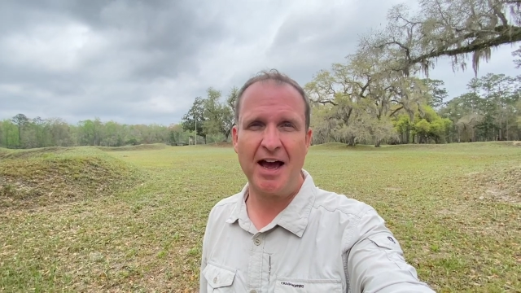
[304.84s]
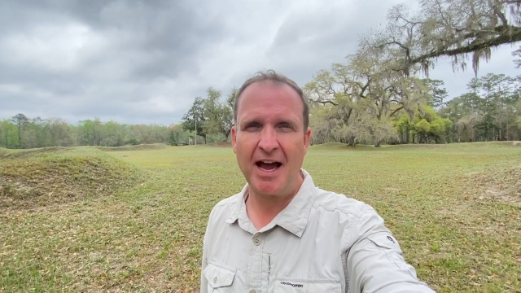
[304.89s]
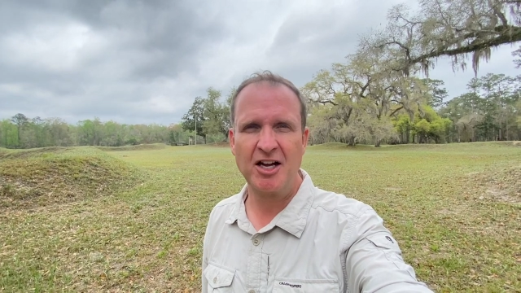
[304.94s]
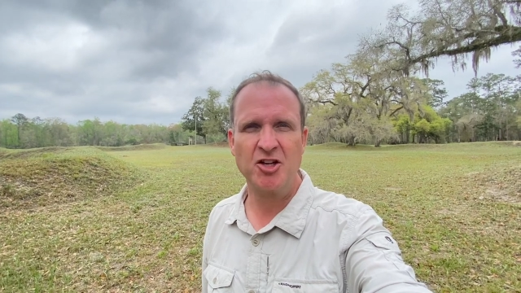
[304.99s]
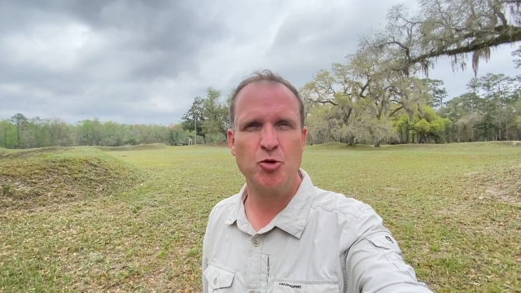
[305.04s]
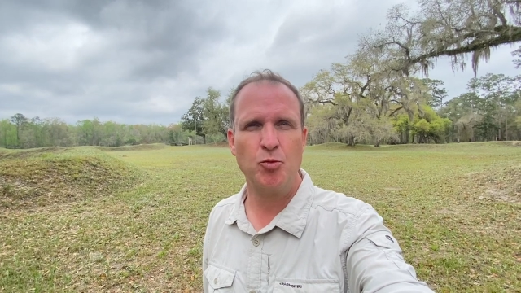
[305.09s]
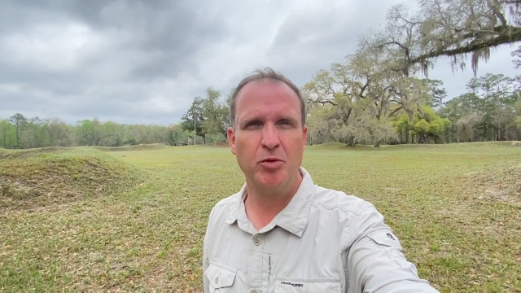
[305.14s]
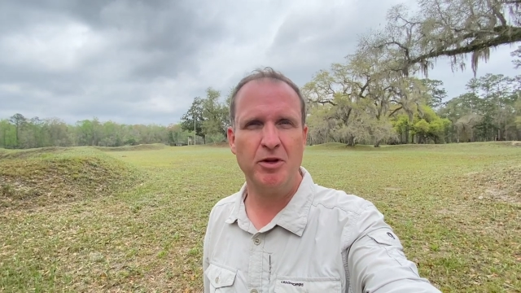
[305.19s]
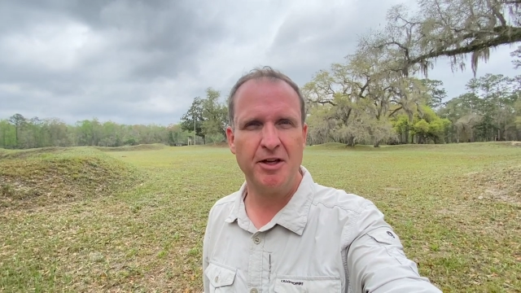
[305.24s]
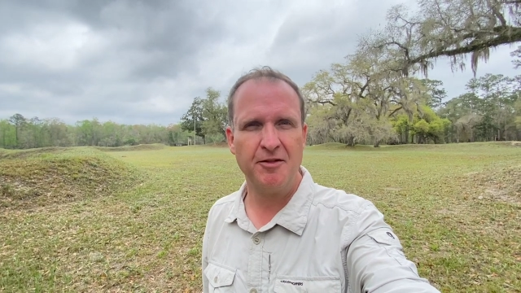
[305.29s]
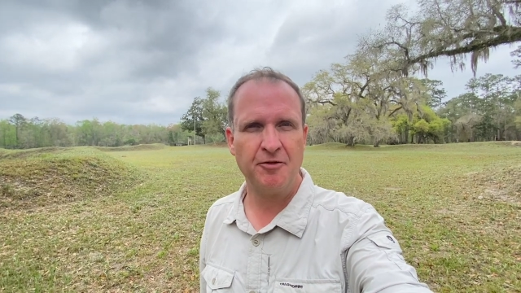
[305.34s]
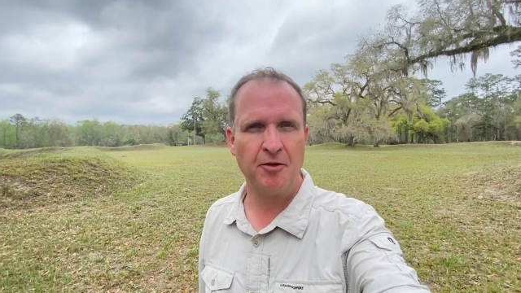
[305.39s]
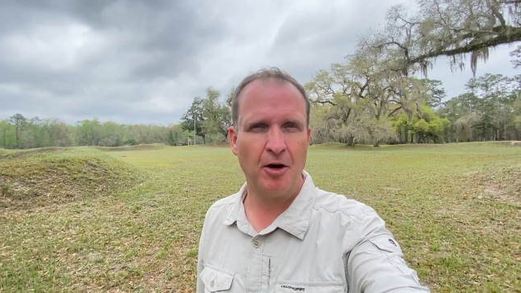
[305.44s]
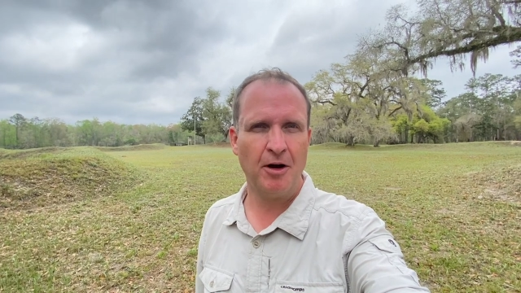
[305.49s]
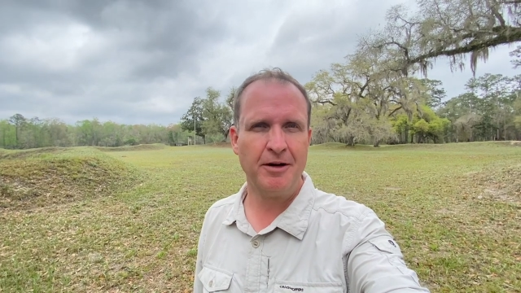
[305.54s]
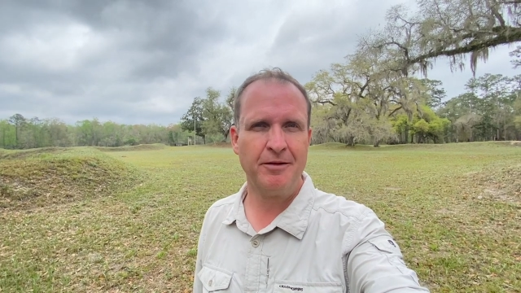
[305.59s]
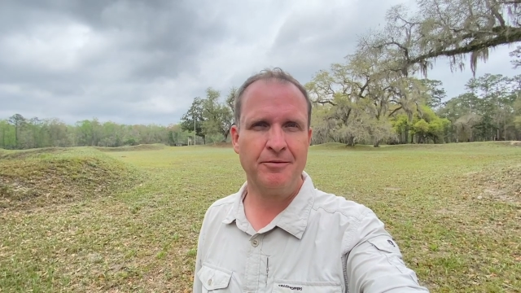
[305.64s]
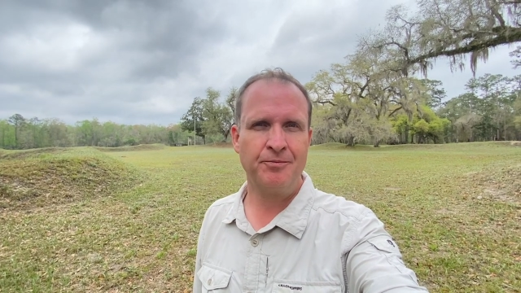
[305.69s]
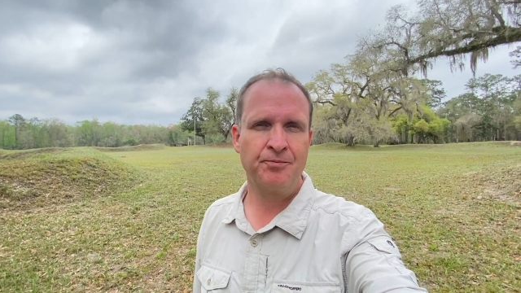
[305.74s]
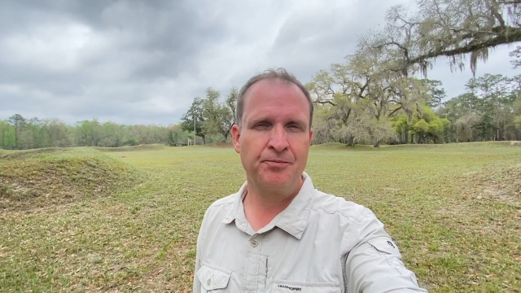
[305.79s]
actually
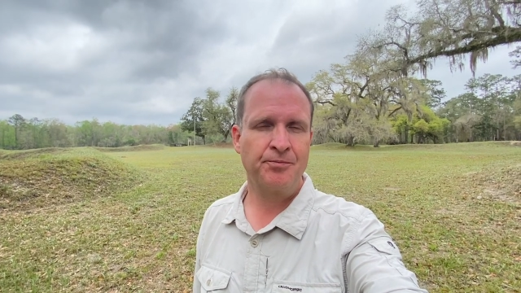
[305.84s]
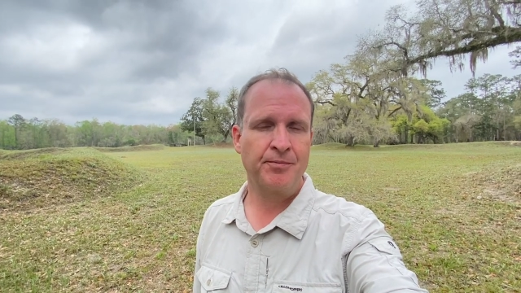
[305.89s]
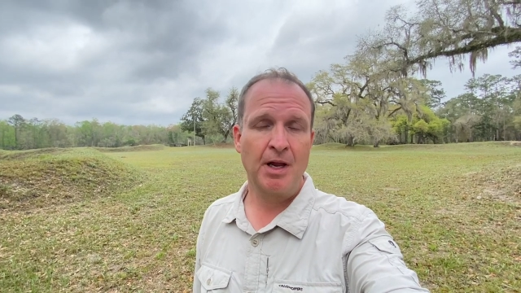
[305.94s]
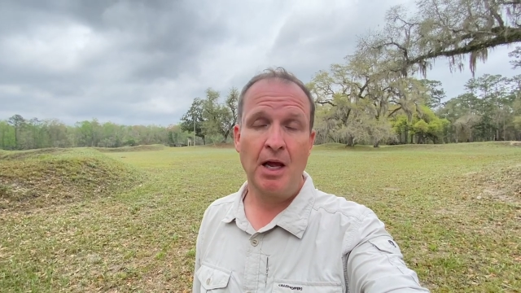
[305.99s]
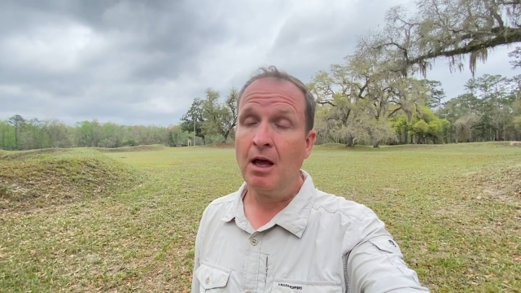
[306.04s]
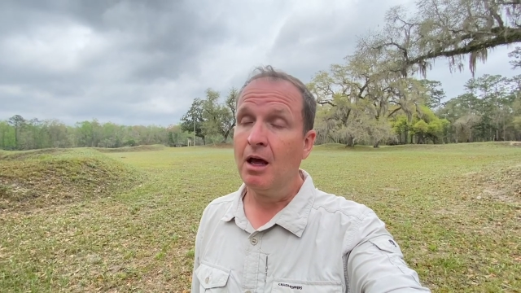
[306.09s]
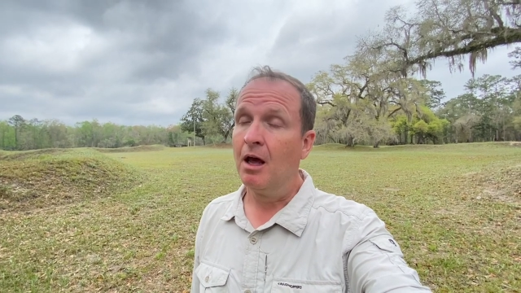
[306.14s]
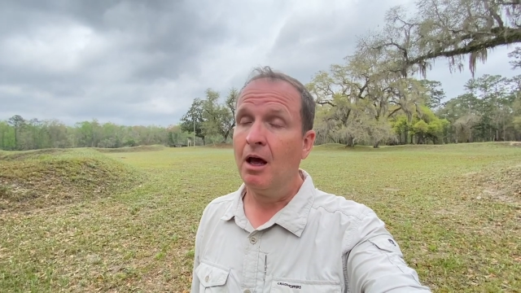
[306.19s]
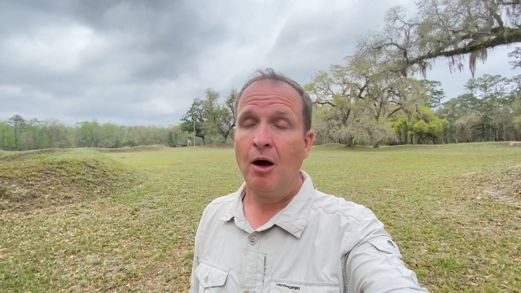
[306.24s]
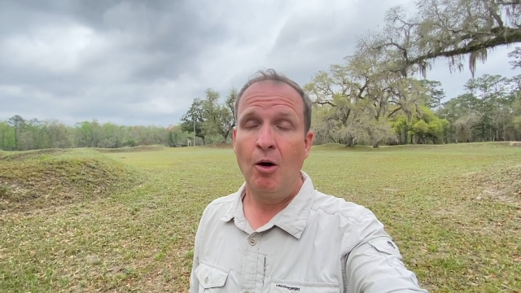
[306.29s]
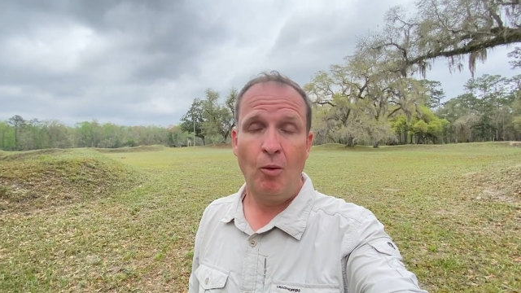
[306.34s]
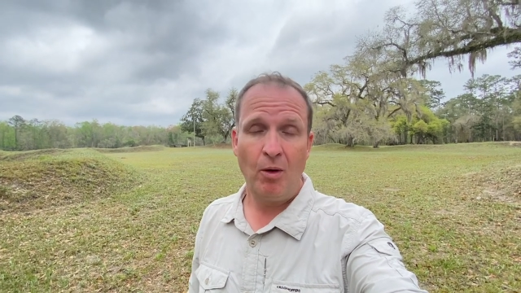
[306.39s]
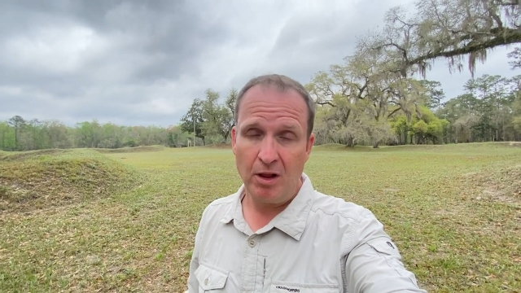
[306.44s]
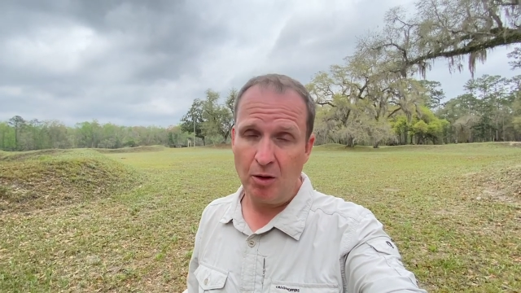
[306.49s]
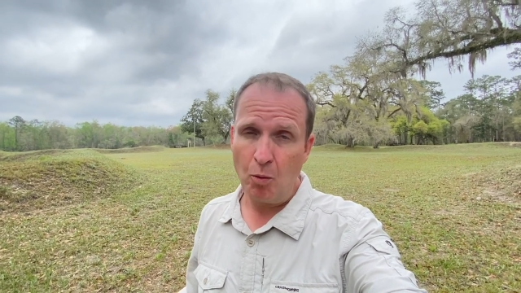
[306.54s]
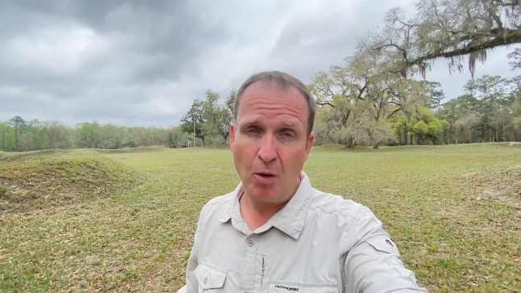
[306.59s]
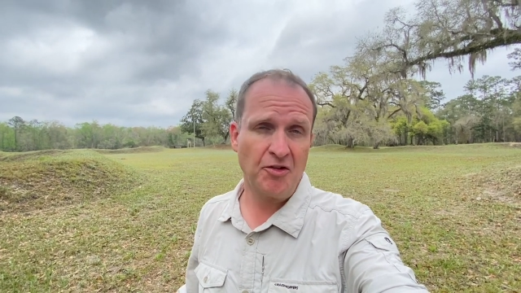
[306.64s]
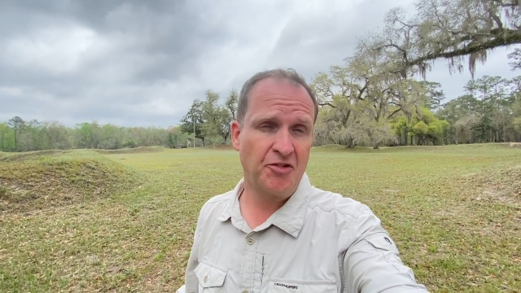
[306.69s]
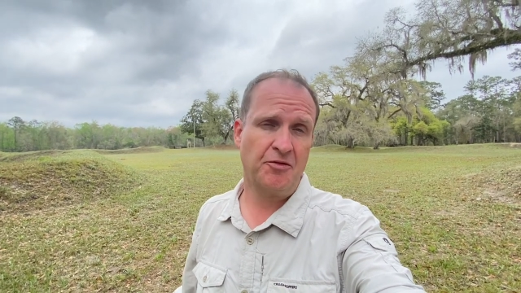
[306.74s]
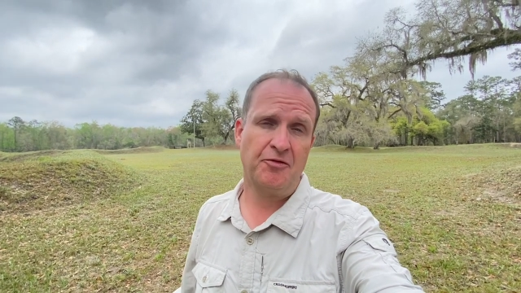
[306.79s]
fought? Well,
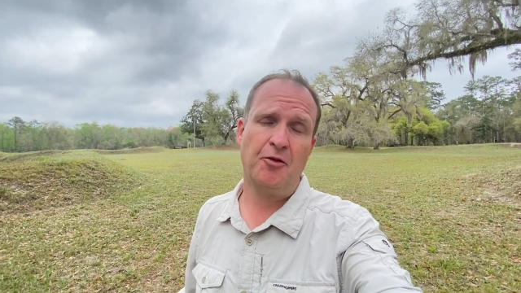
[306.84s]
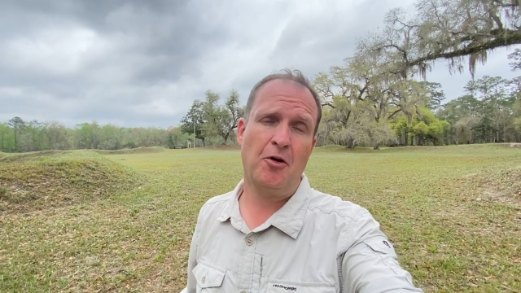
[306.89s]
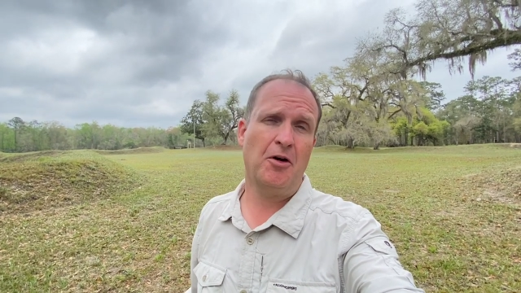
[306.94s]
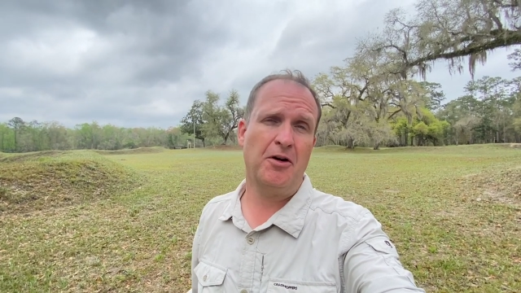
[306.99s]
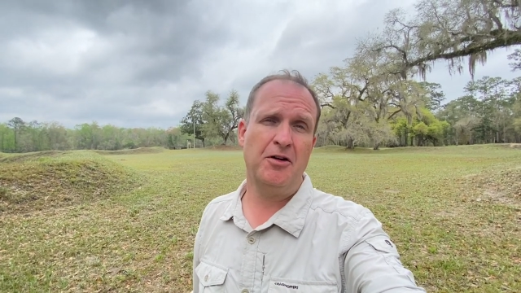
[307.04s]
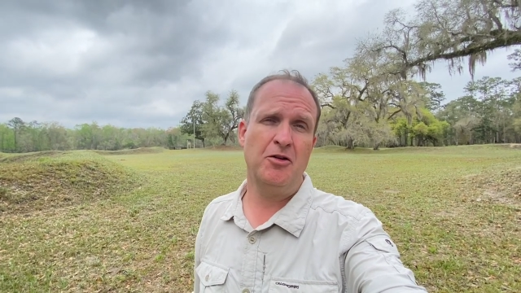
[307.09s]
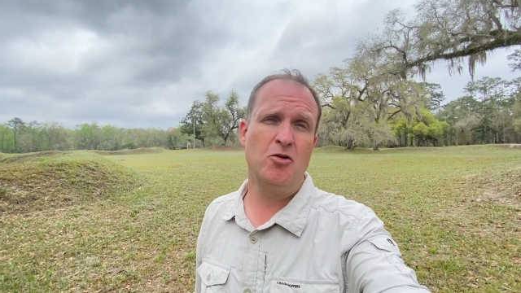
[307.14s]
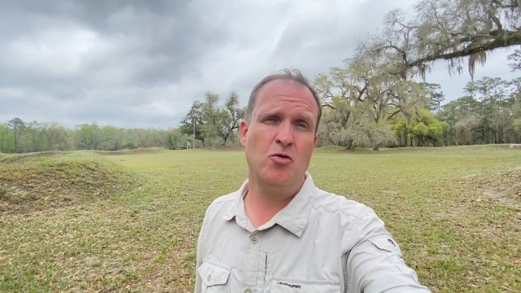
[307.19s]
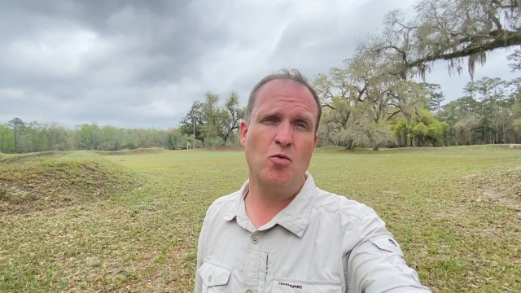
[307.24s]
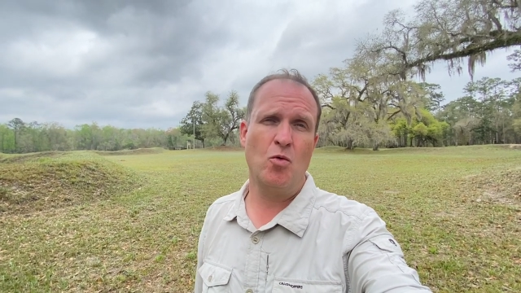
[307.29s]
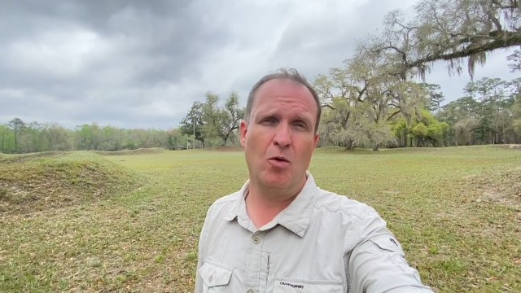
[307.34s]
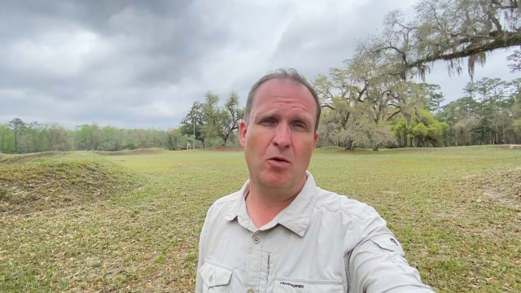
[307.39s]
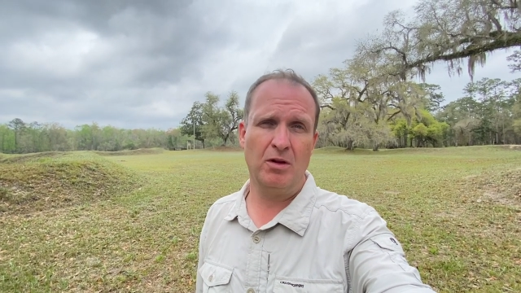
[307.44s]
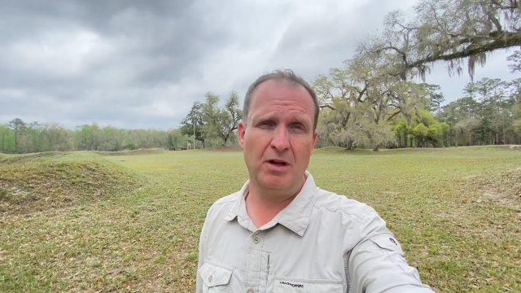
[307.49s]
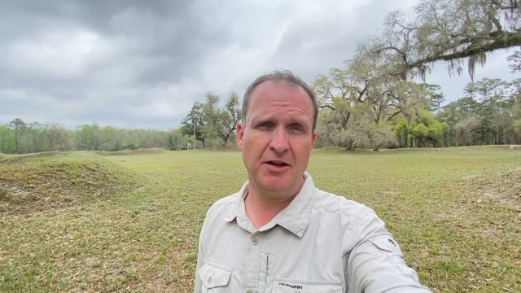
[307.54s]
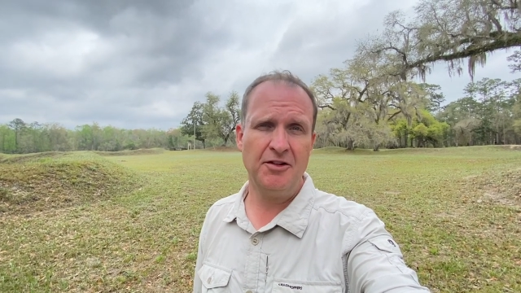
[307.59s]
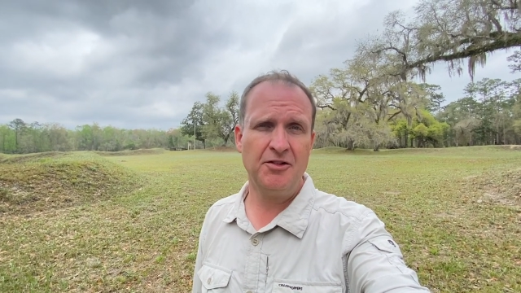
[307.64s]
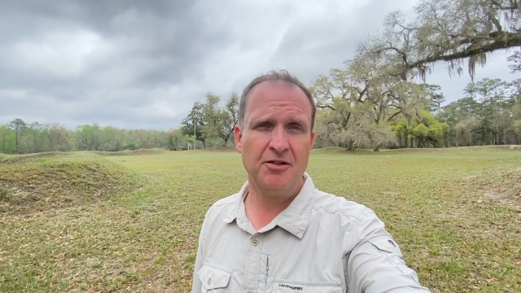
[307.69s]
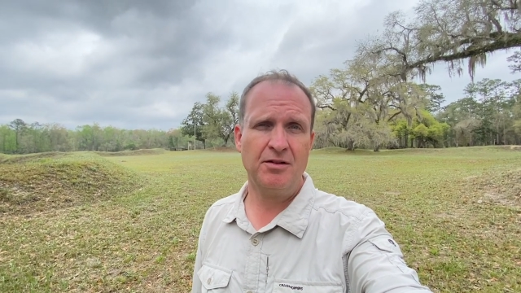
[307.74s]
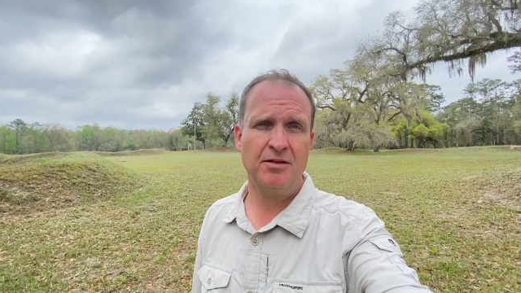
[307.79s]
it wasn't fought in New
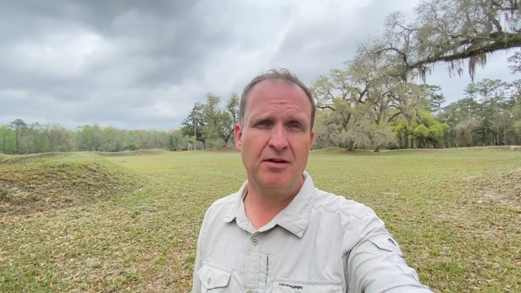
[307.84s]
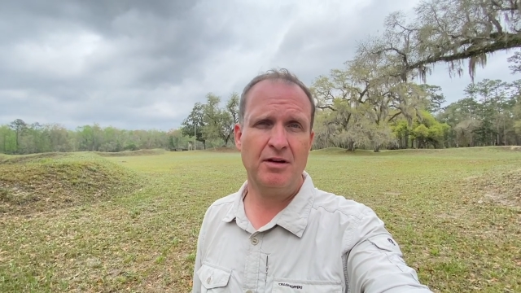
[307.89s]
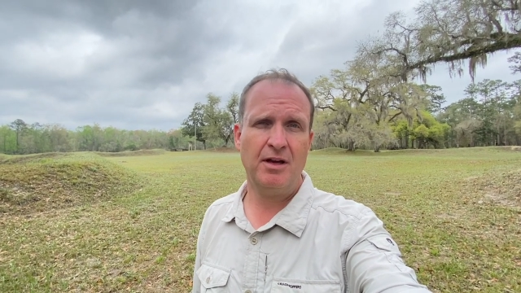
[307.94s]
Orleans,